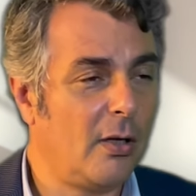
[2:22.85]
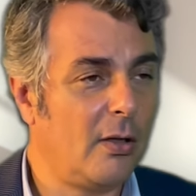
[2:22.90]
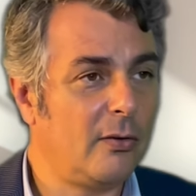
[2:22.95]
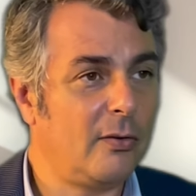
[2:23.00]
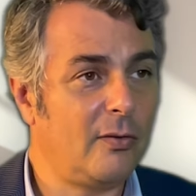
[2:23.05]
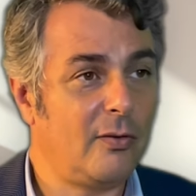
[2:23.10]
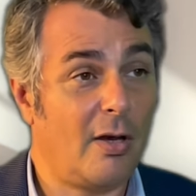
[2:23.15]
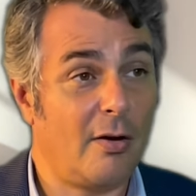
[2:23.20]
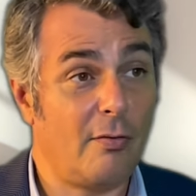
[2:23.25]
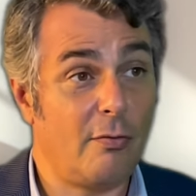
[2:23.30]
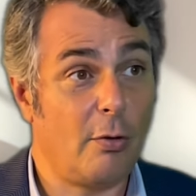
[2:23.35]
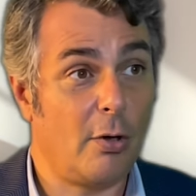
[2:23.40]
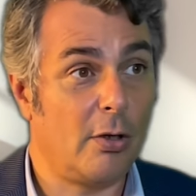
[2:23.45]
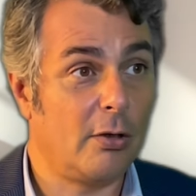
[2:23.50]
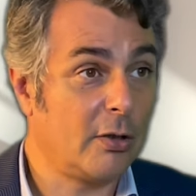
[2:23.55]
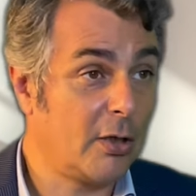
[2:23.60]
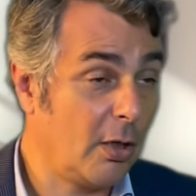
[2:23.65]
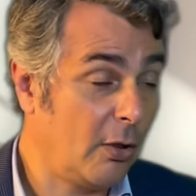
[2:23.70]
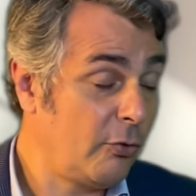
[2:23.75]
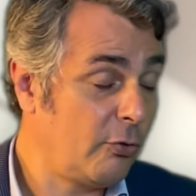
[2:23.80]
several
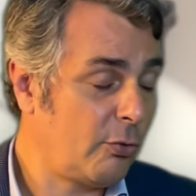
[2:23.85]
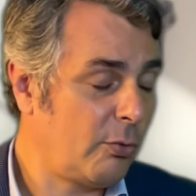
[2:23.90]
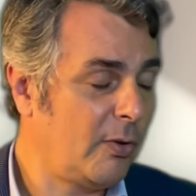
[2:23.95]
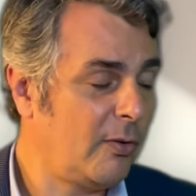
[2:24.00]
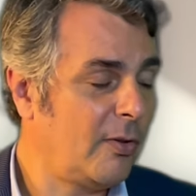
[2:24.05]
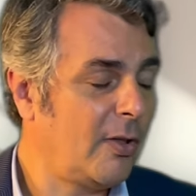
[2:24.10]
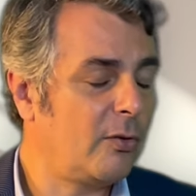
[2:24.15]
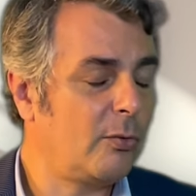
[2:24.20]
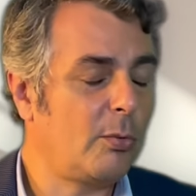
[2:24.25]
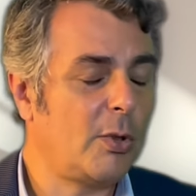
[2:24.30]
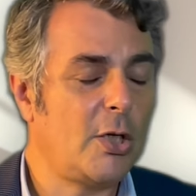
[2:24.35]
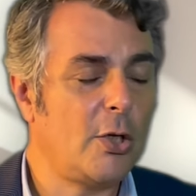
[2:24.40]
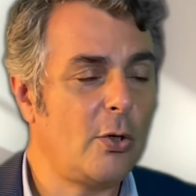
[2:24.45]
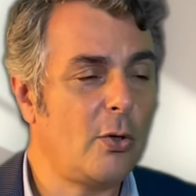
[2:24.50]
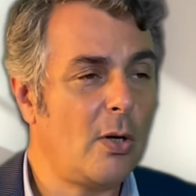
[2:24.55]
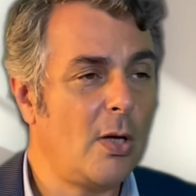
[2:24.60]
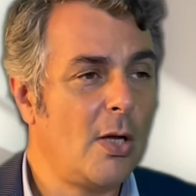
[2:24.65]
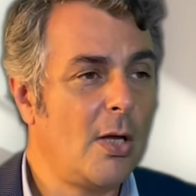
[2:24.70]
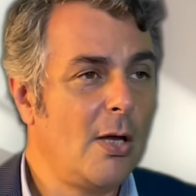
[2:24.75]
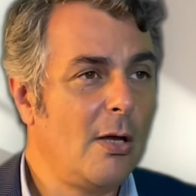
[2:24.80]
countries, as we know,
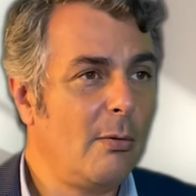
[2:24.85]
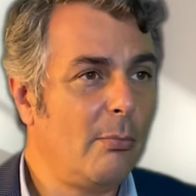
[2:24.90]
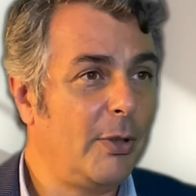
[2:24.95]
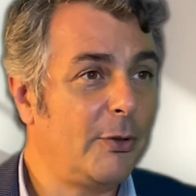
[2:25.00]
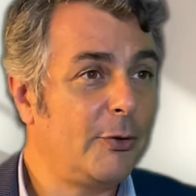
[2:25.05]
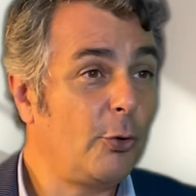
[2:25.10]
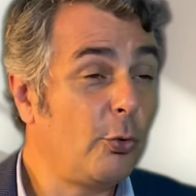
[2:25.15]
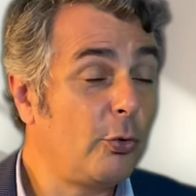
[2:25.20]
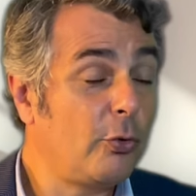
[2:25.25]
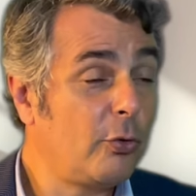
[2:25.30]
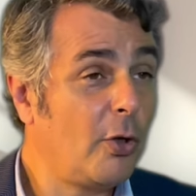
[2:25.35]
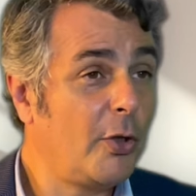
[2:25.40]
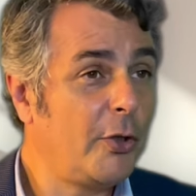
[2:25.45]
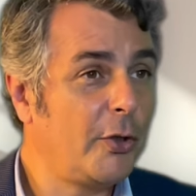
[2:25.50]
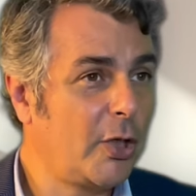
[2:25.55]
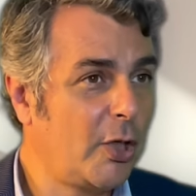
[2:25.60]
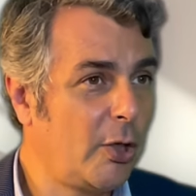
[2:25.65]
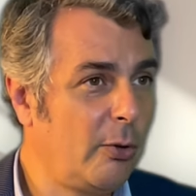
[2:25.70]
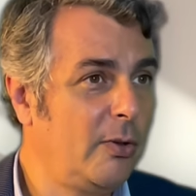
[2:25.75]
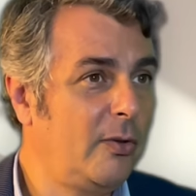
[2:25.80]
but also on the
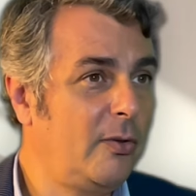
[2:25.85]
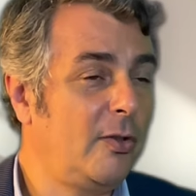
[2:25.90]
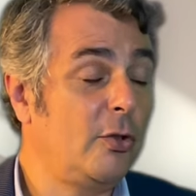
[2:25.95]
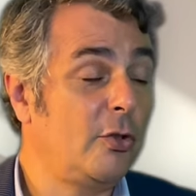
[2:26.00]
currency.